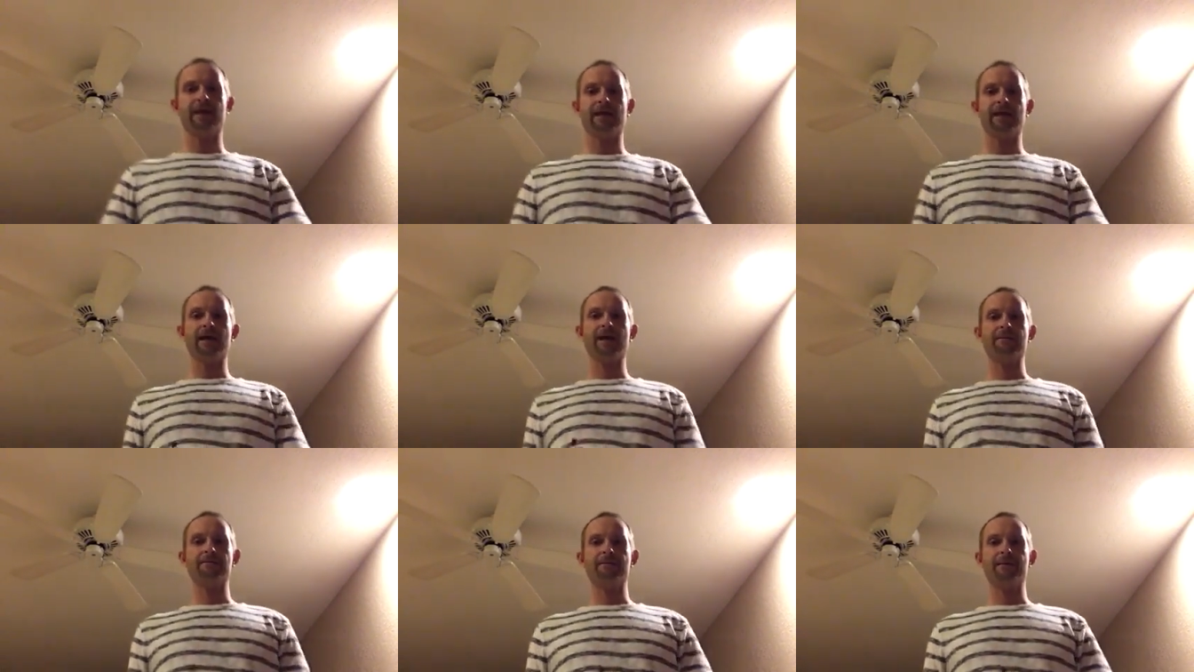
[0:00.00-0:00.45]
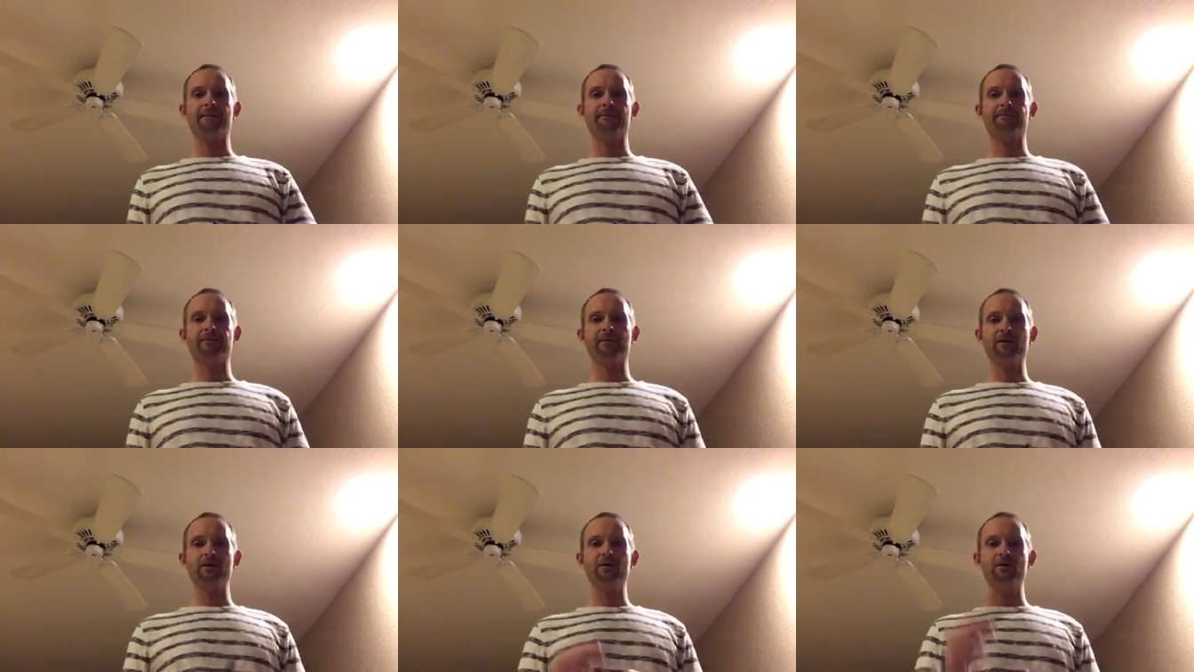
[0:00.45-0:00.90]
I got my
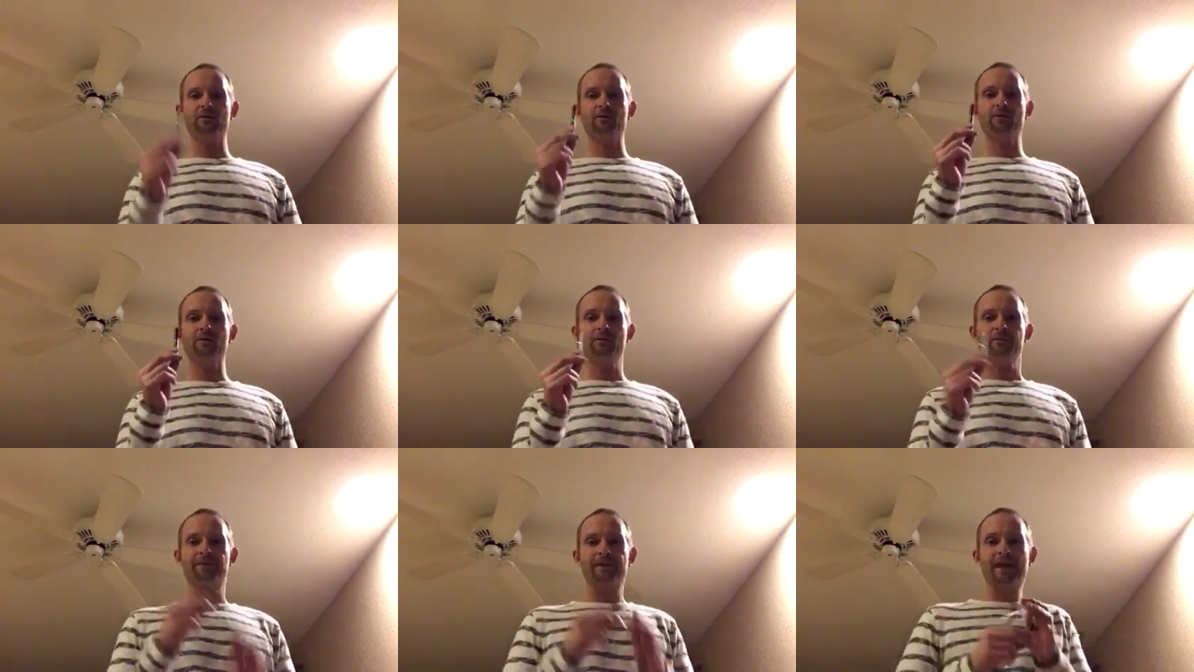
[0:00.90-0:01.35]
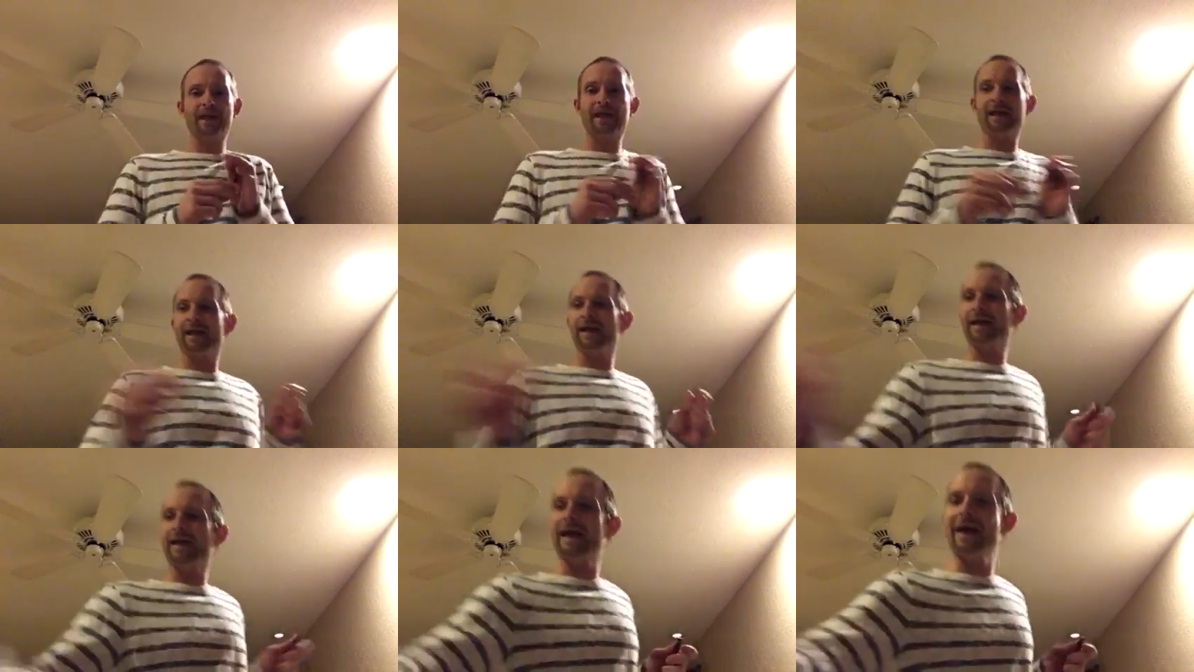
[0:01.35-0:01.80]
blue
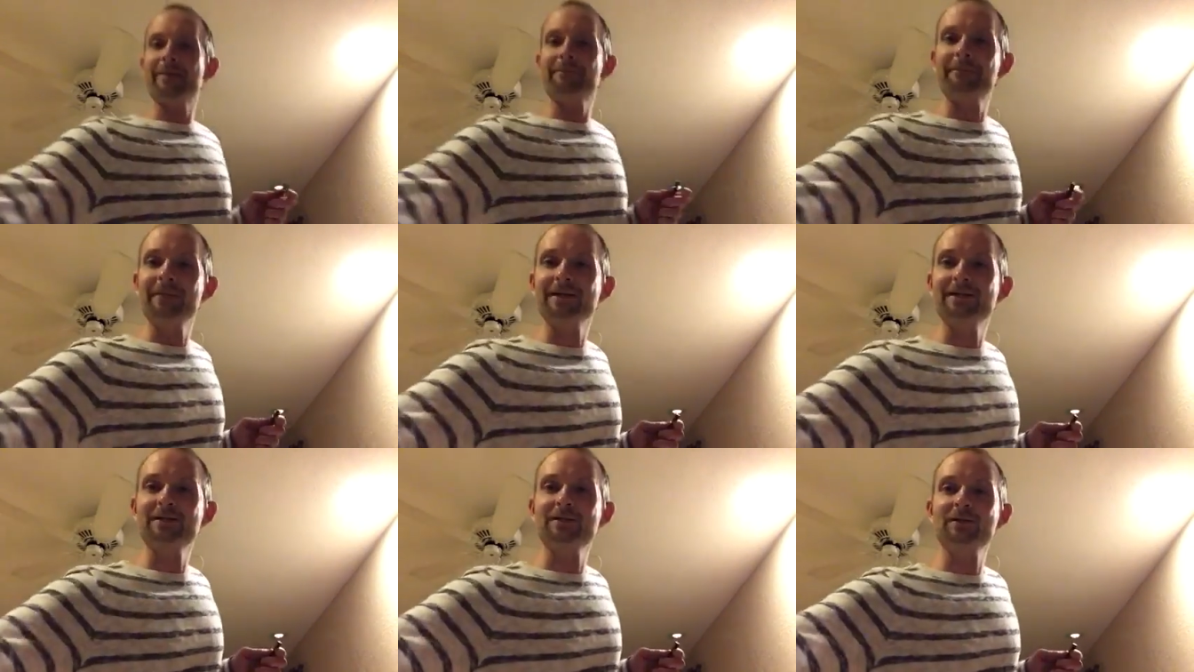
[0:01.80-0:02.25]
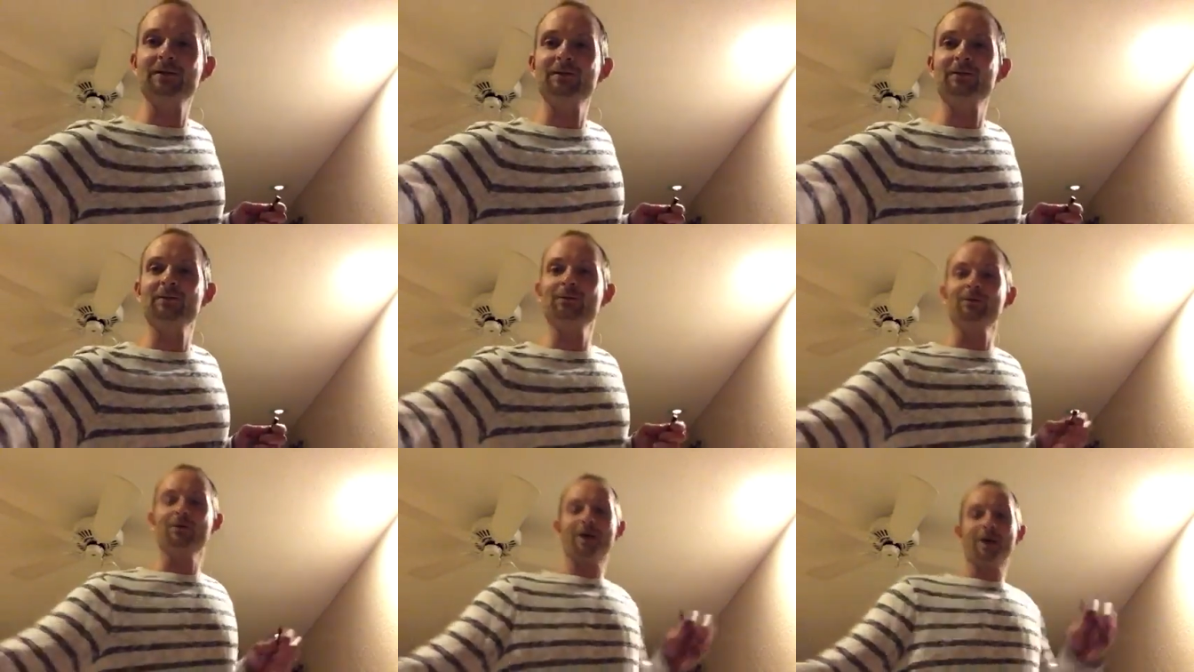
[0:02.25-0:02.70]
and I got my
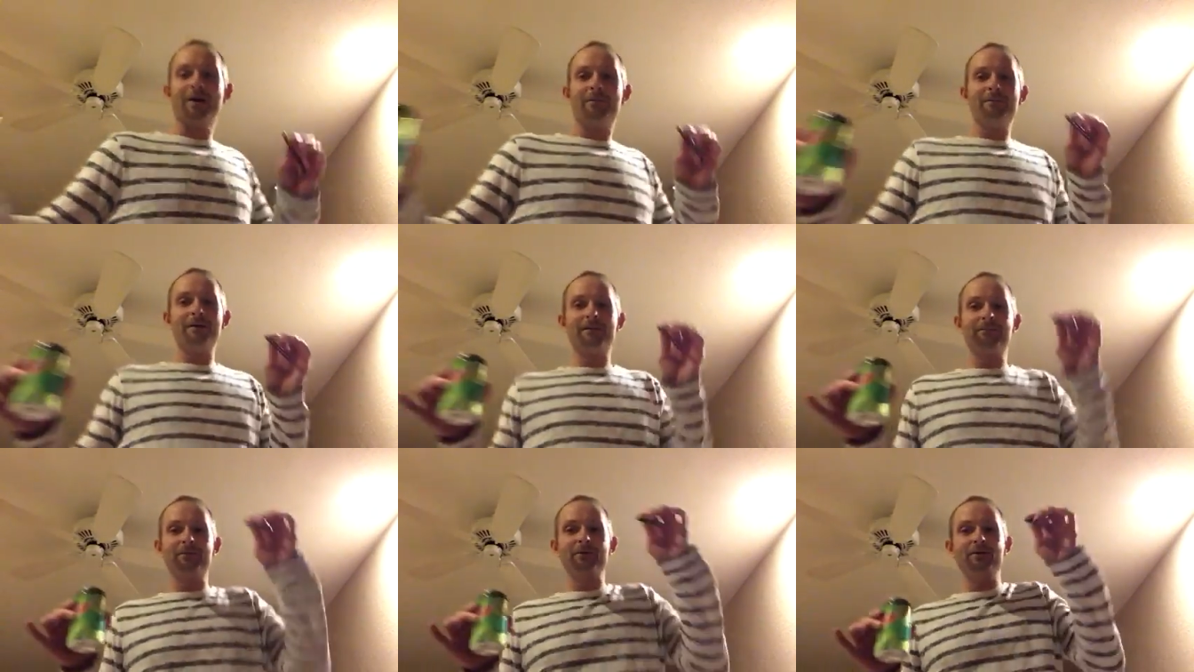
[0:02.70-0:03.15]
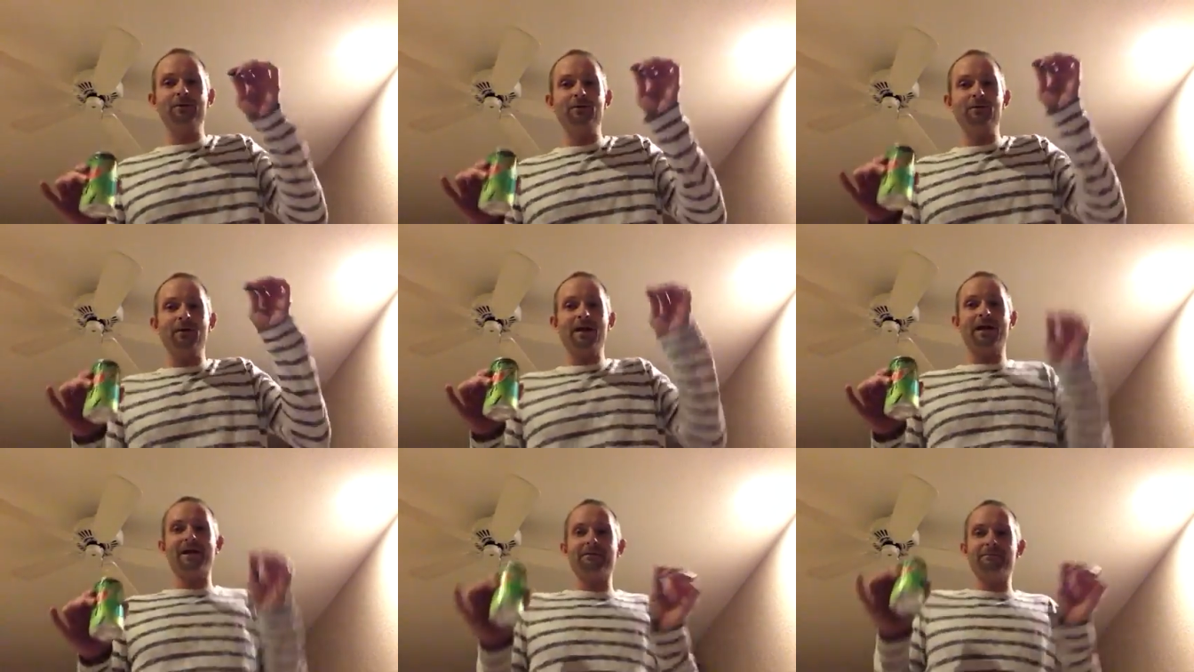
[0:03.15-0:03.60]
dew. My
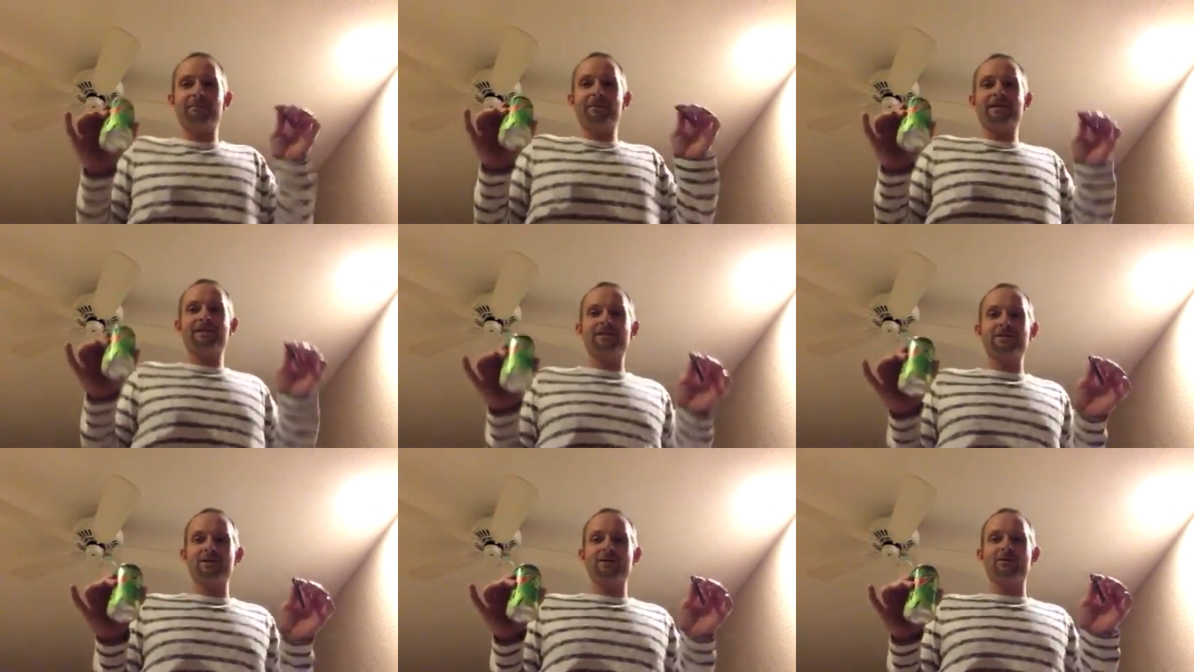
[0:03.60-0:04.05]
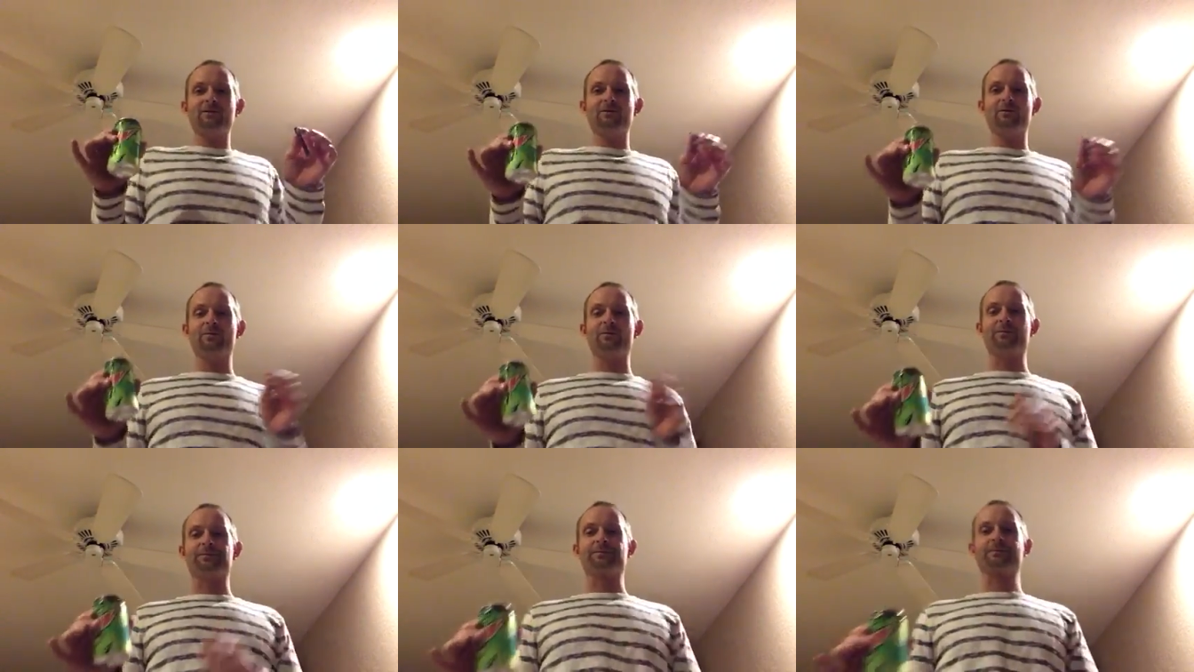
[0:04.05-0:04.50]
blue and my
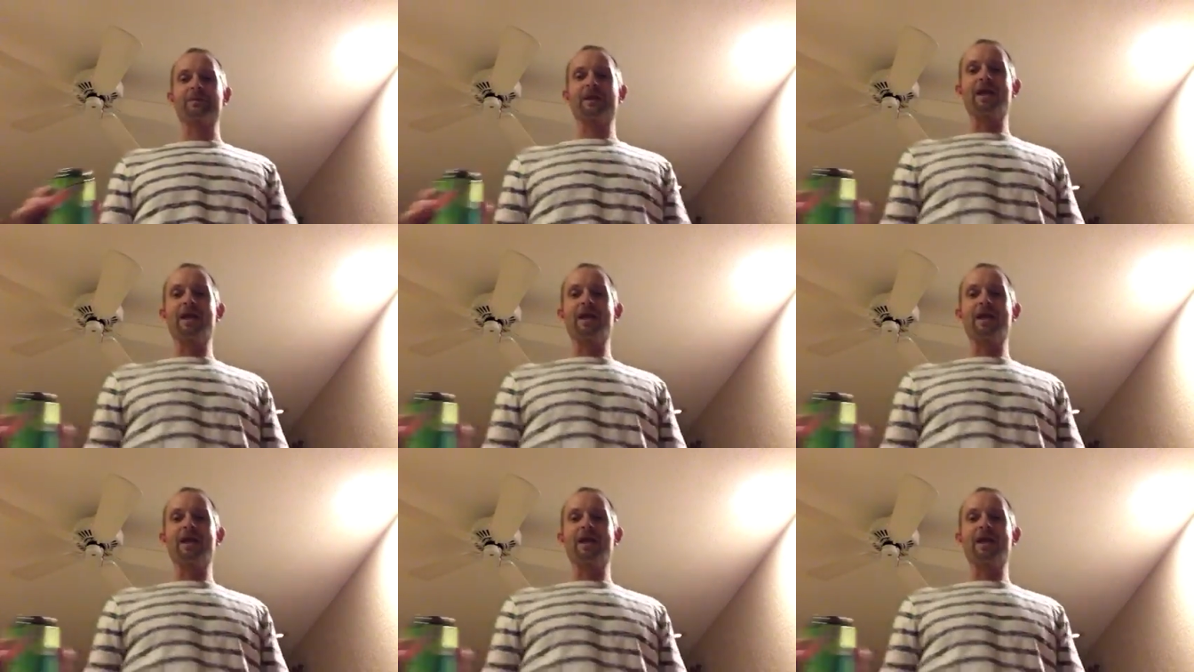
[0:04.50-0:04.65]
dew.